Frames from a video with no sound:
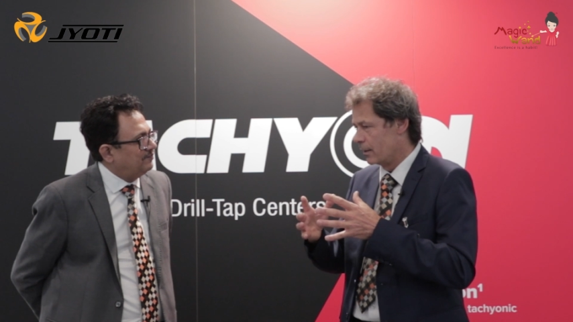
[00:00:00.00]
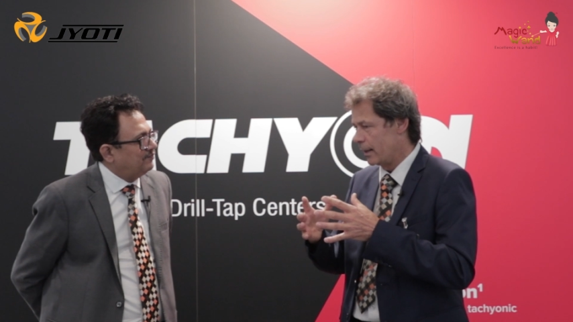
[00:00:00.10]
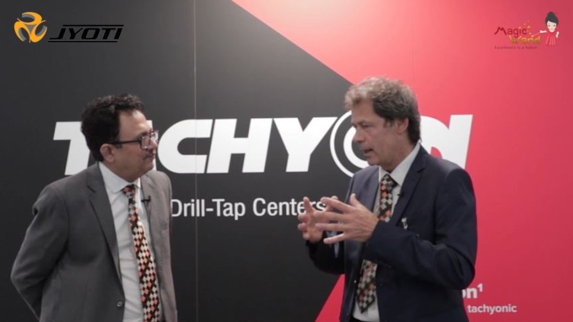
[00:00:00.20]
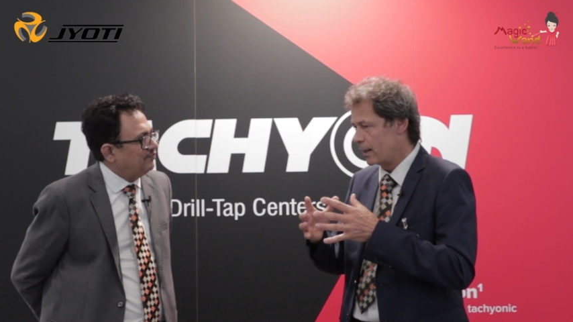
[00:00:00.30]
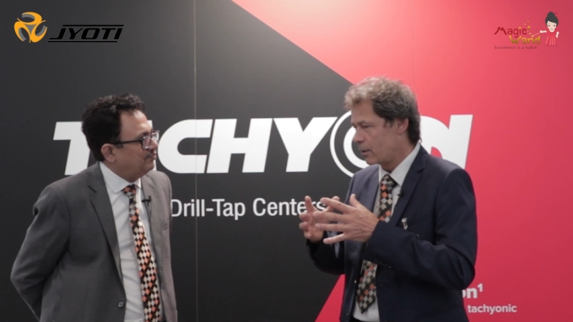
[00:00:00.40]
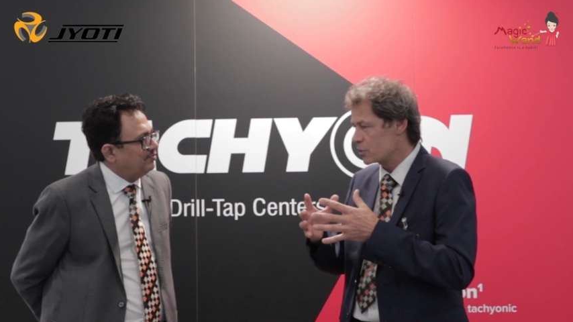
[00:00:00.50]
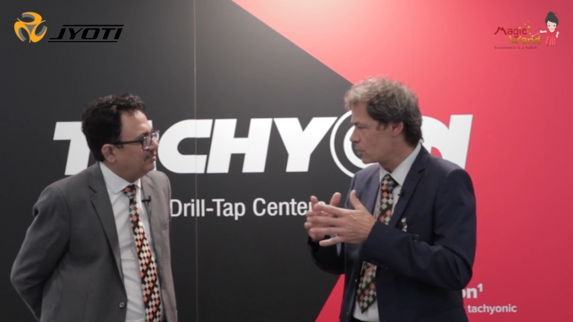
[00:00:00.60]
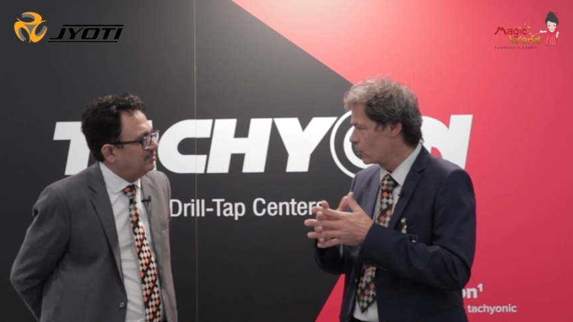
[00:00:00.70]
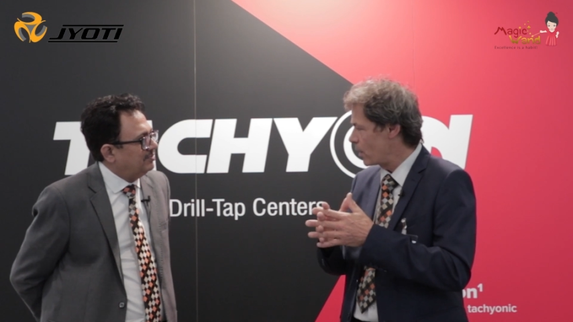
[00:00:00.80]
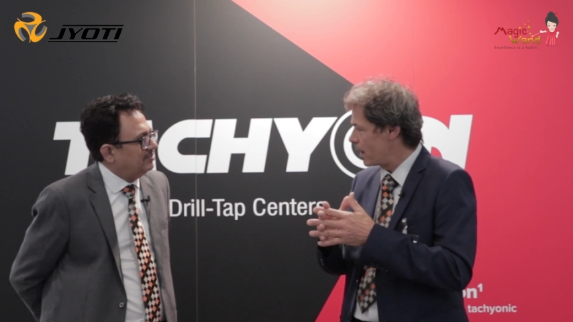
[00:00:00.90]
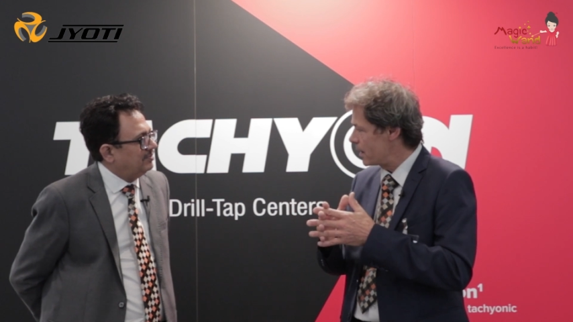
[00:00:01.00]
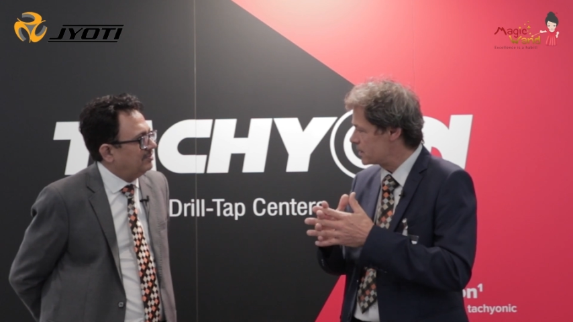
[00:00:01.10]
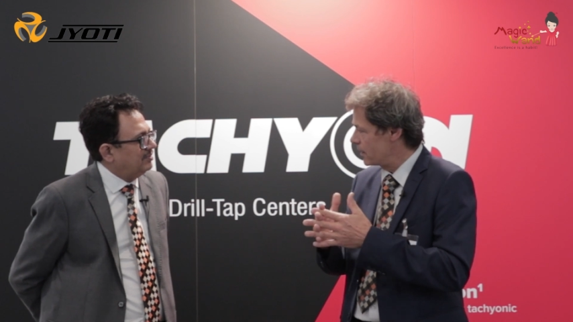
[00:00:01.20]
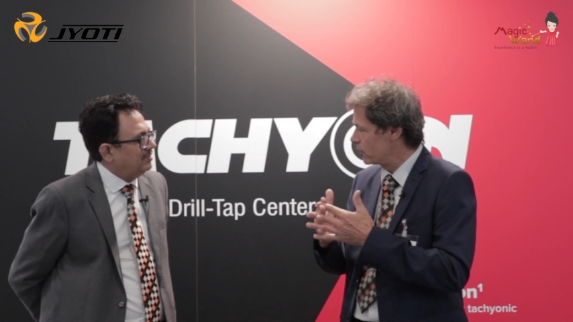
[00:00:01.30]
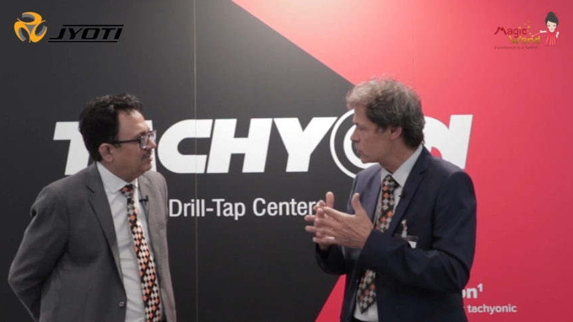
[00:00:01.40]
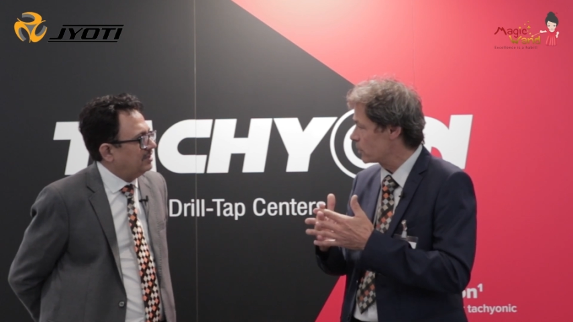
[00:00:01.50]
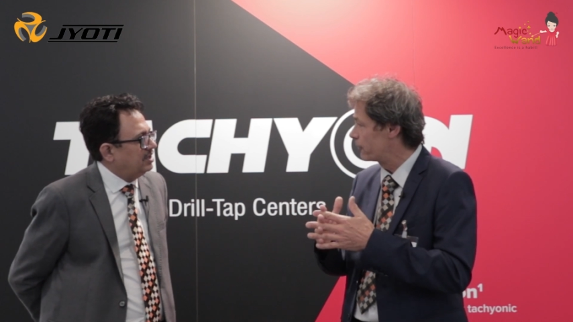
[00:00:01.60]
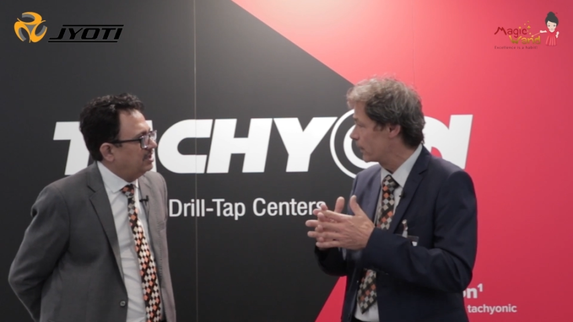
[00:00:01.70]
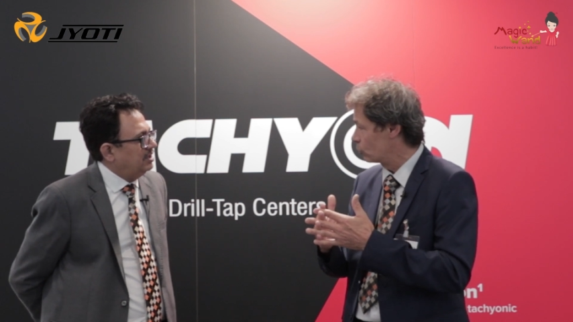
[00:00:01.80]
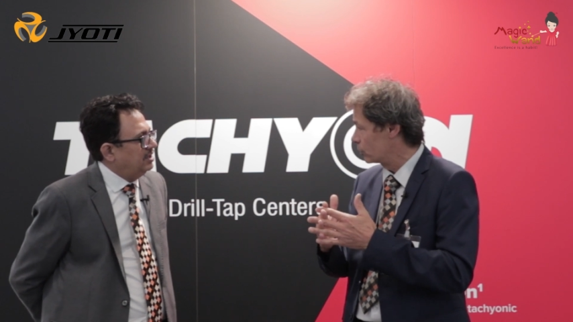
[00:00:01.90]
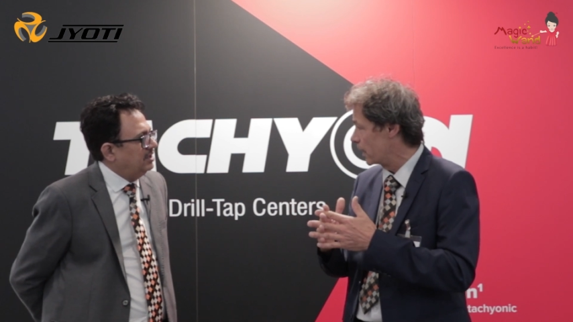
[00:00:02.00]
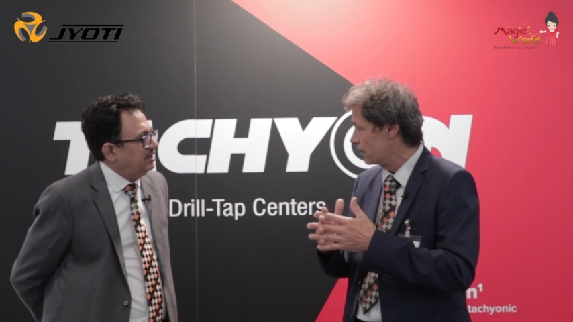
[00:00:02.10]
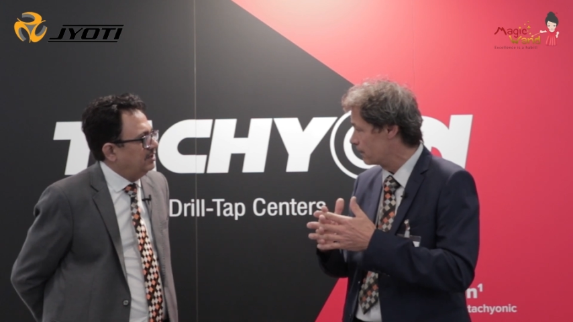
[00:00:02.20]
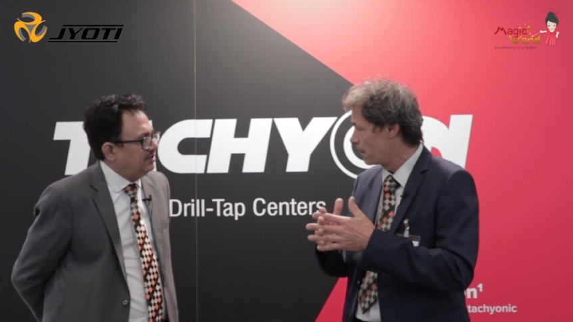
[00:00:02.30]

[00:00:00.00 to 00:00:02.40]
Speaker 1: The customer asked for something today.